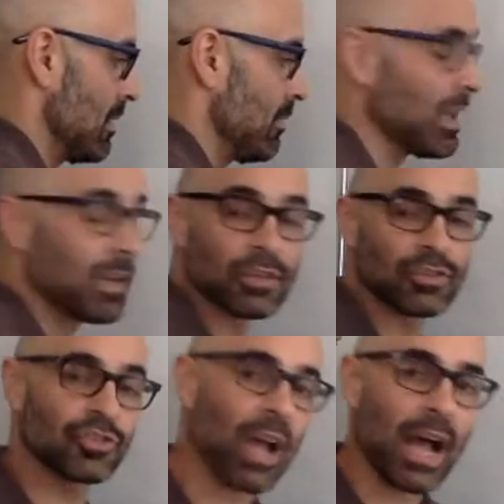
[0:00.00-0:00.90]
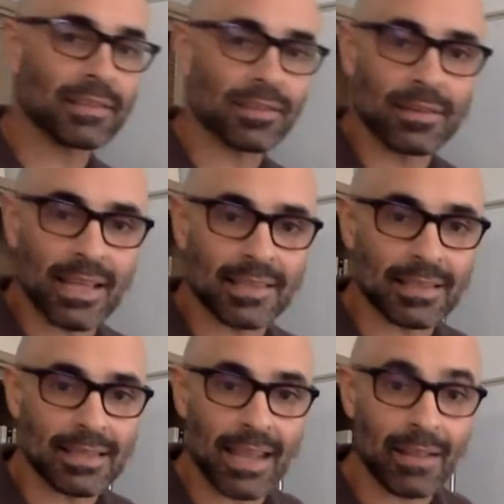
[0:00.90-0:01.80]
because shots are
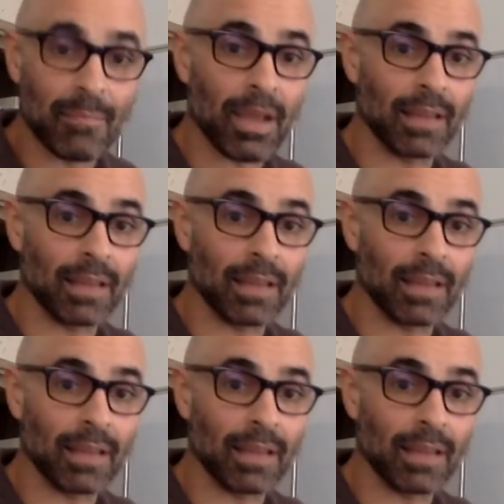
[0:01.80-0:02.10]
designated by